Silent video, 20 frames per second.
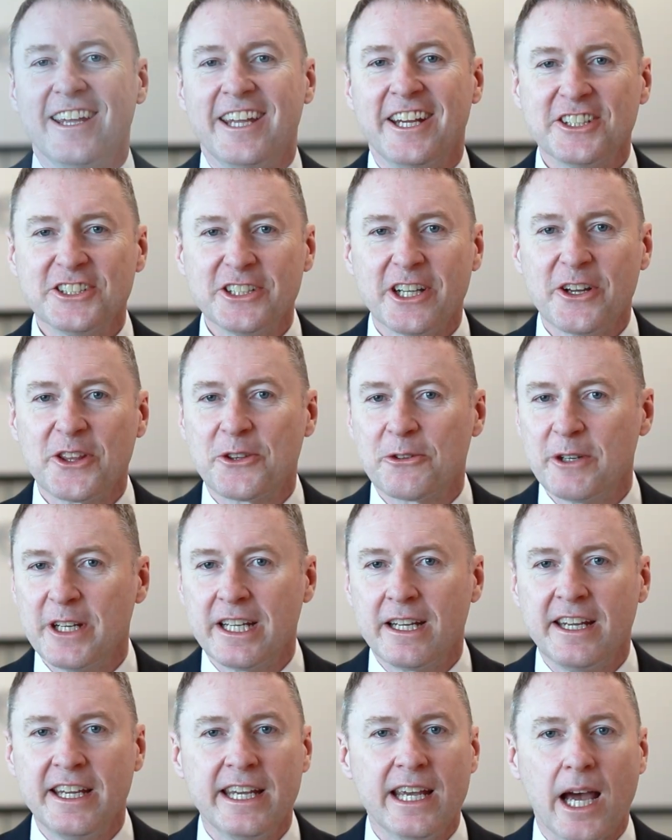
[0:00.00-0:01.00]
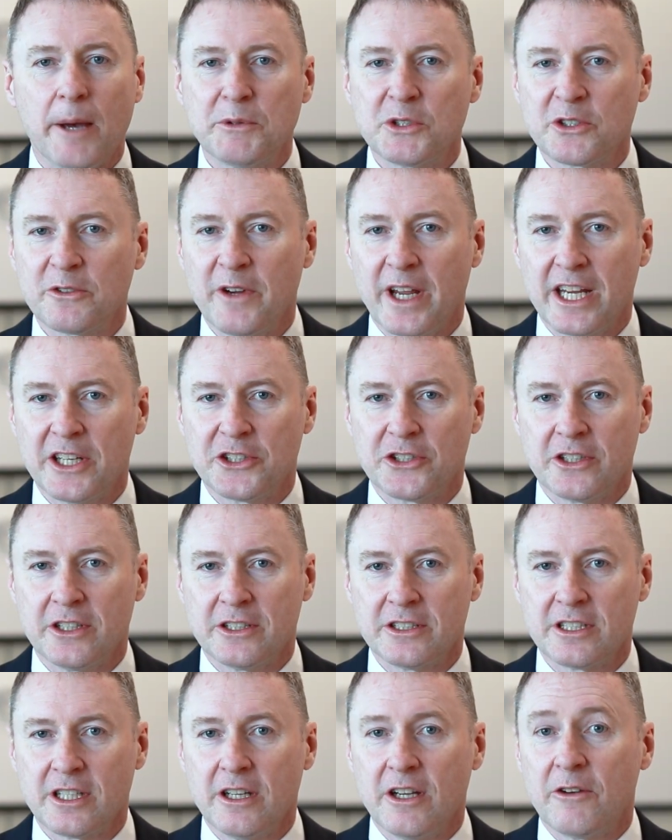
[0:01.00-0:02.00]
Here's our 3 key
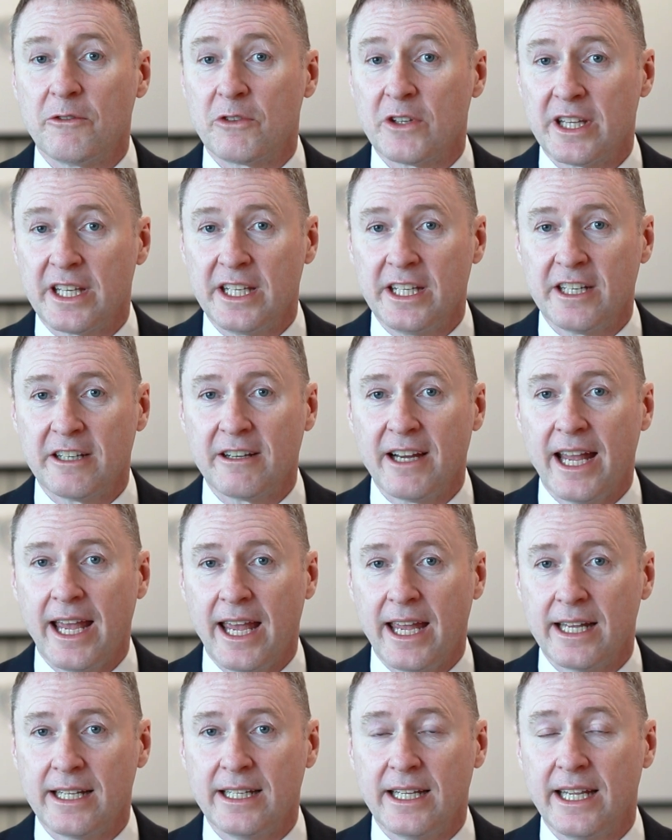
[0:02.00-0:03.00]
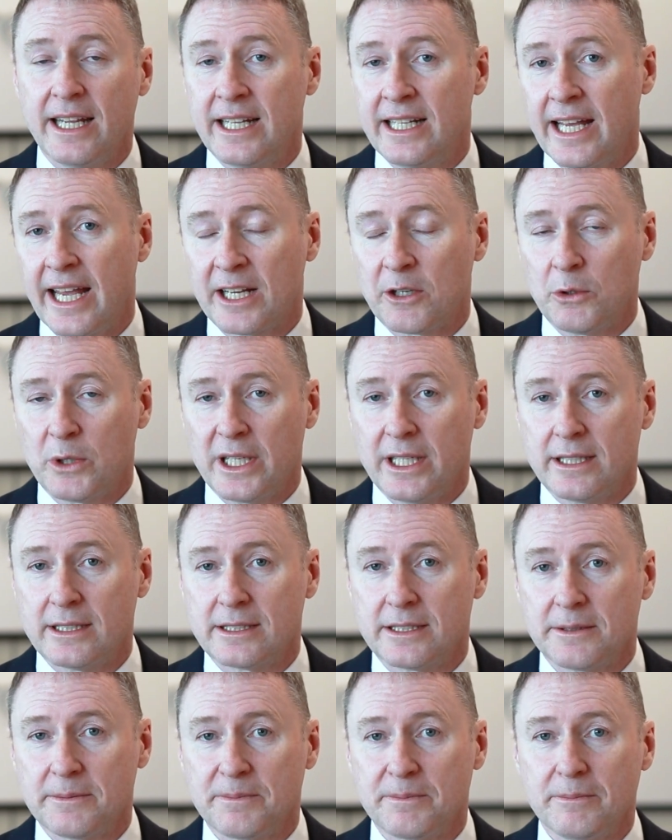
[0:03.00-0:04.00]
observations for the year ahead in
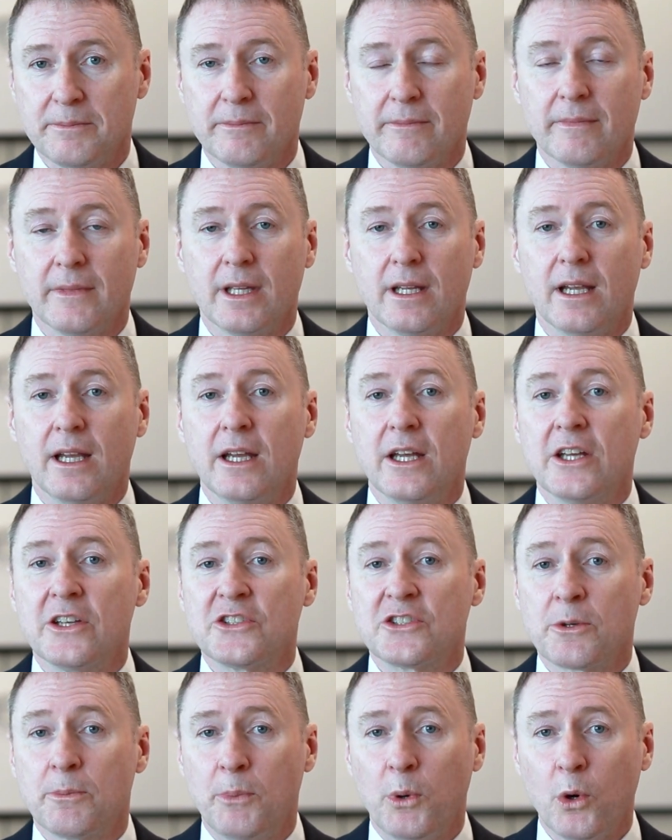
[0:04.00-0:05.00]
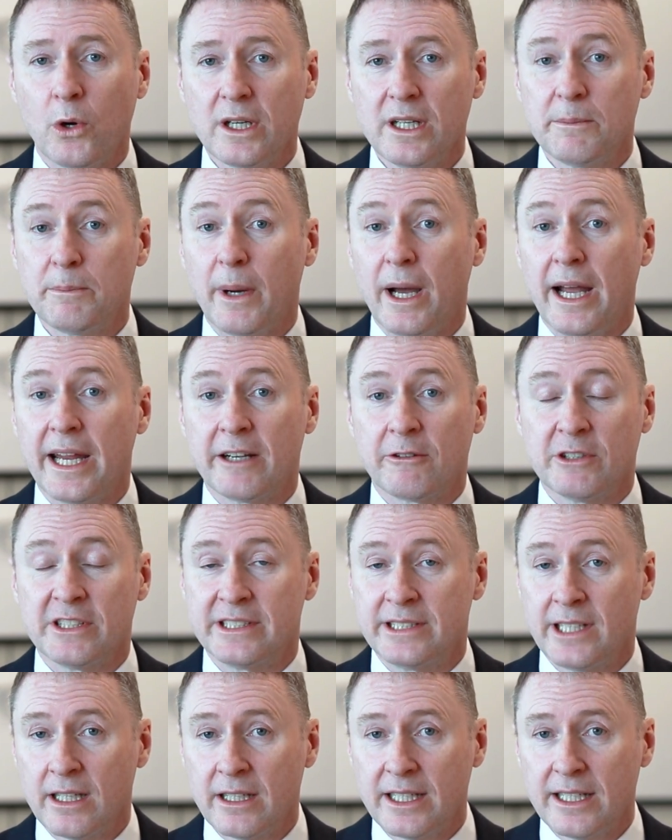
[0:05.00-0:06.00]
equities. Supported by a
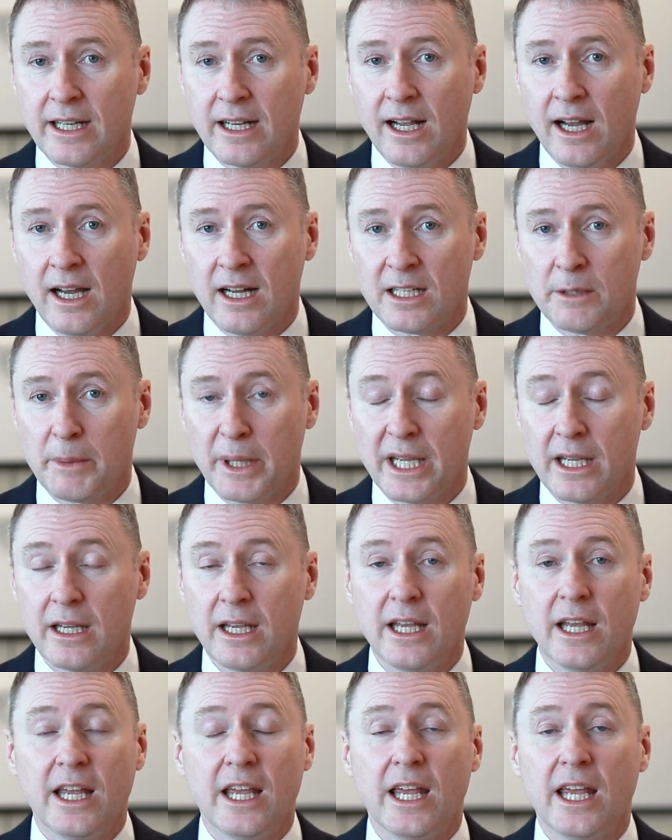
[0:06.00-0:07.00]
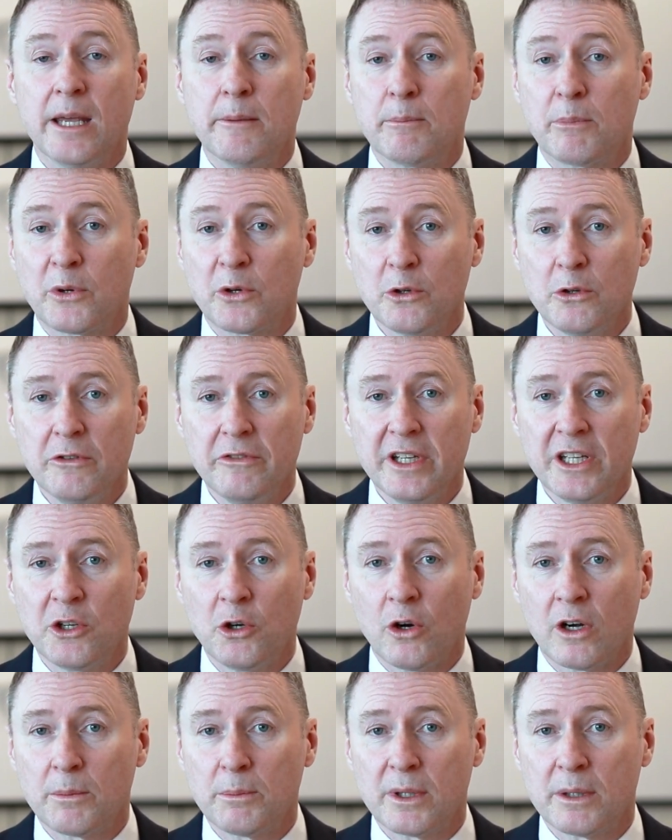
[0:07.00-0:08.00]
resilient economy, improving
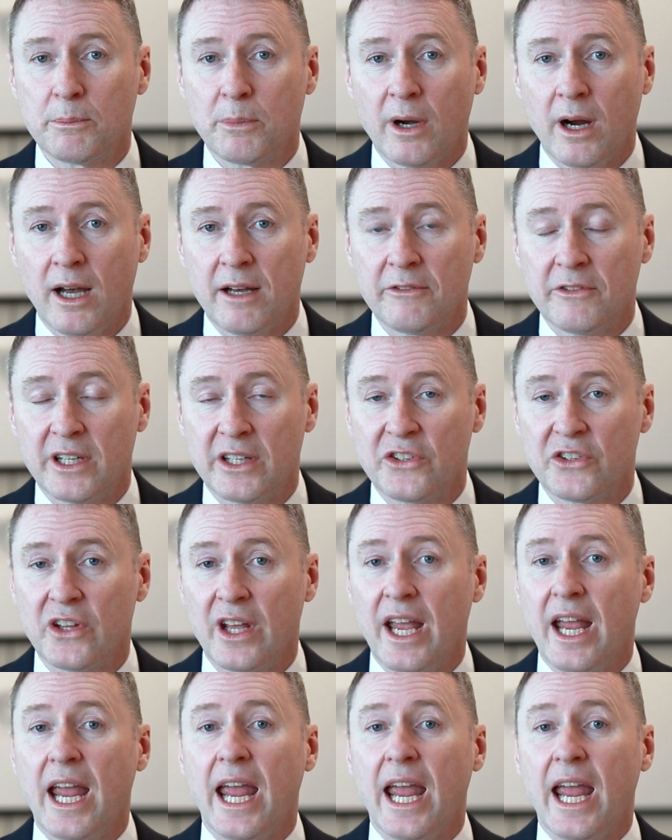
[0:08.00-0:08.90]
corporate profits,